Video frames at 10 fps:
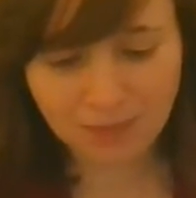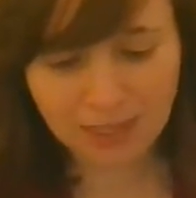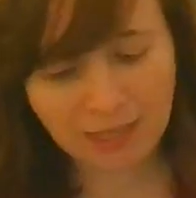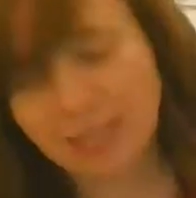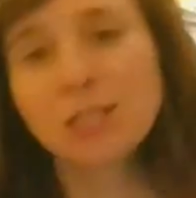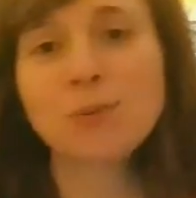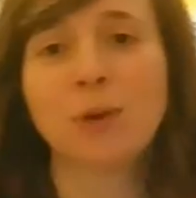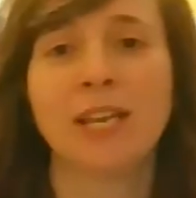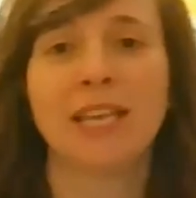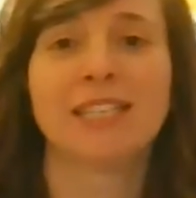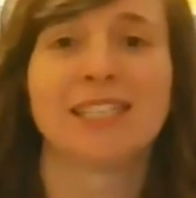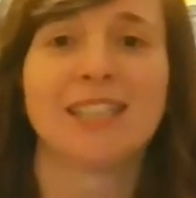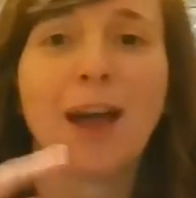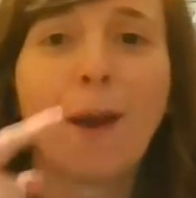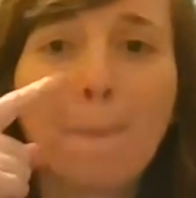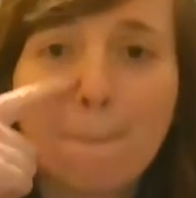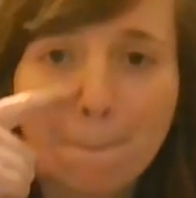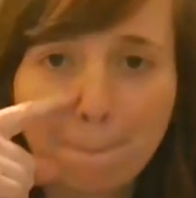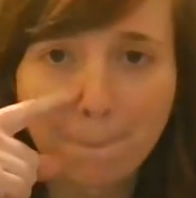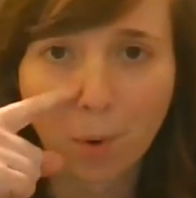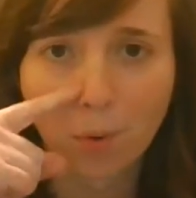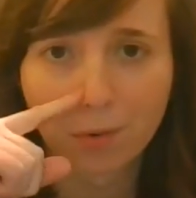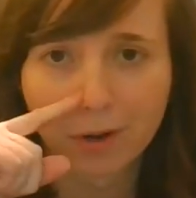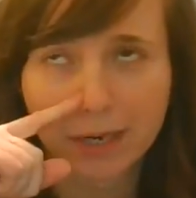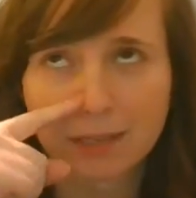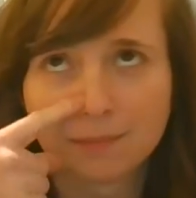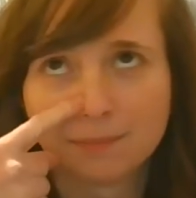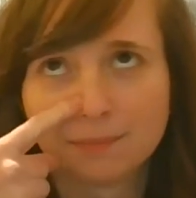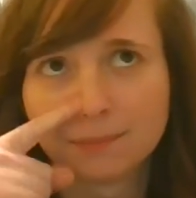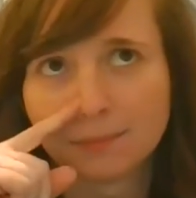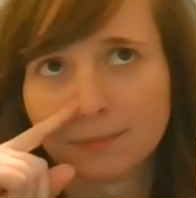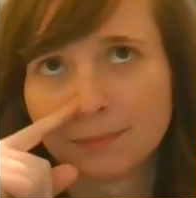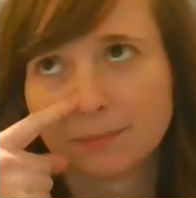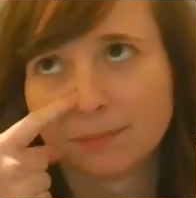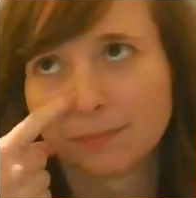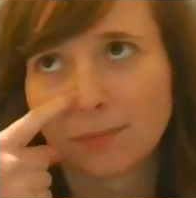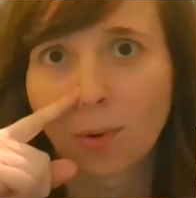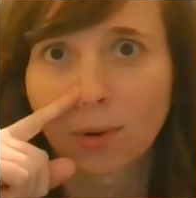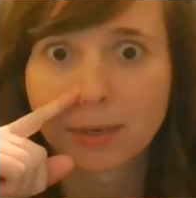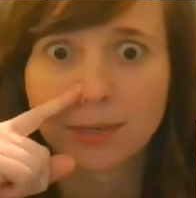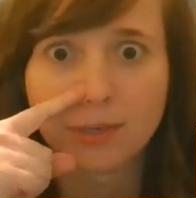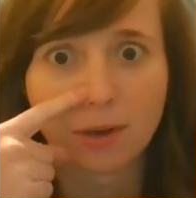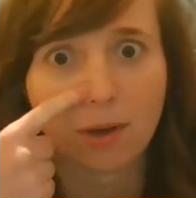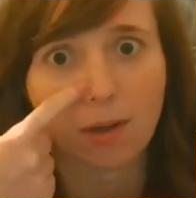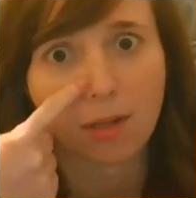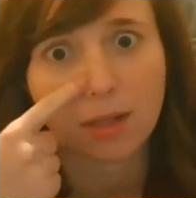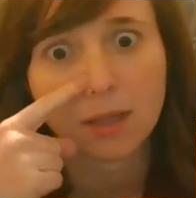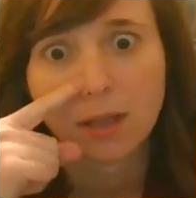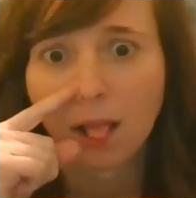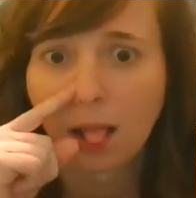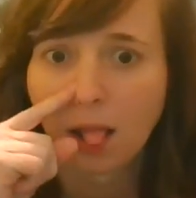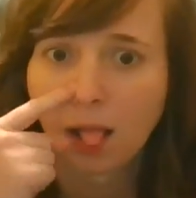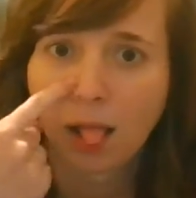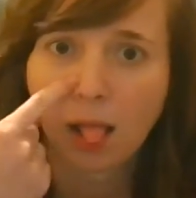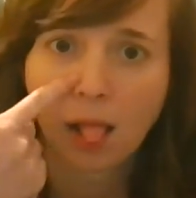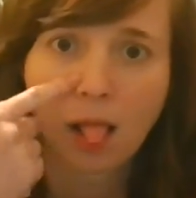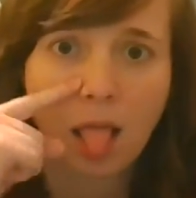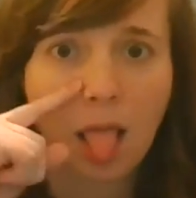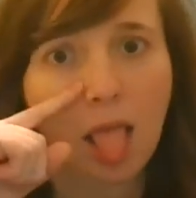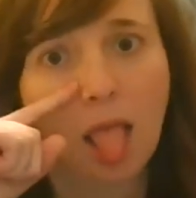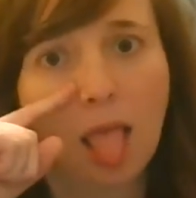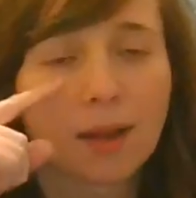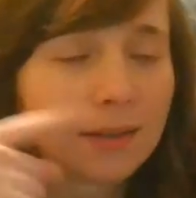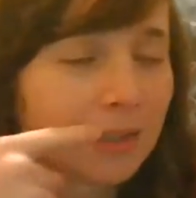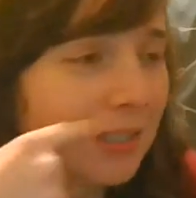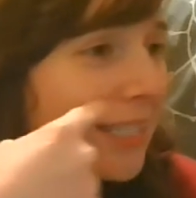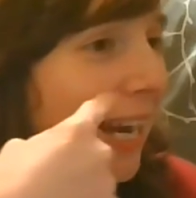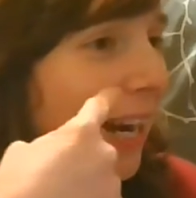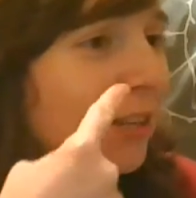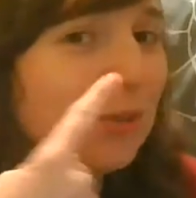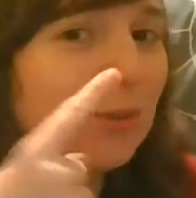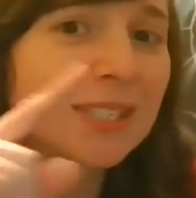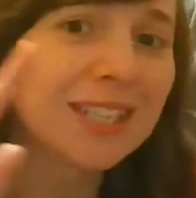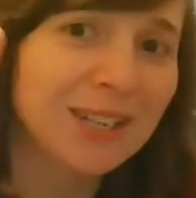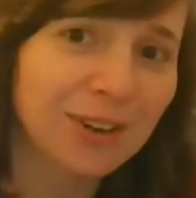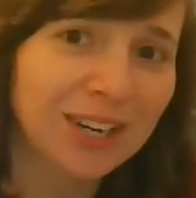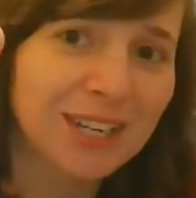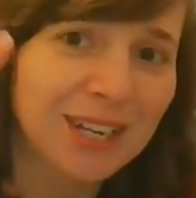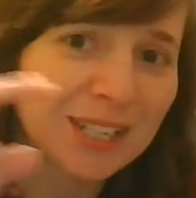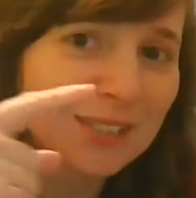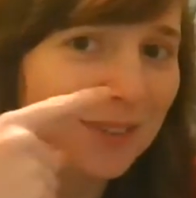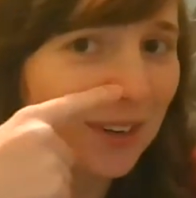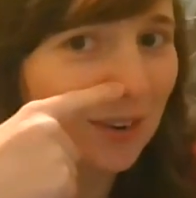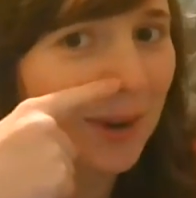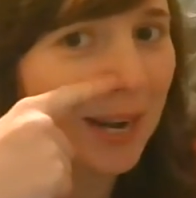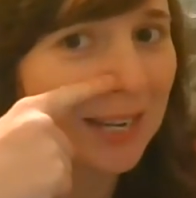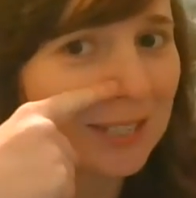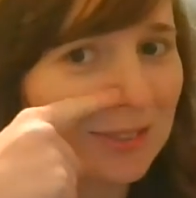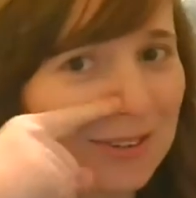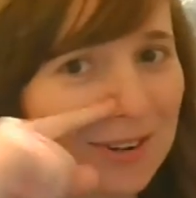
Next one is boring or dull. You just kind of twisting your index finger right at your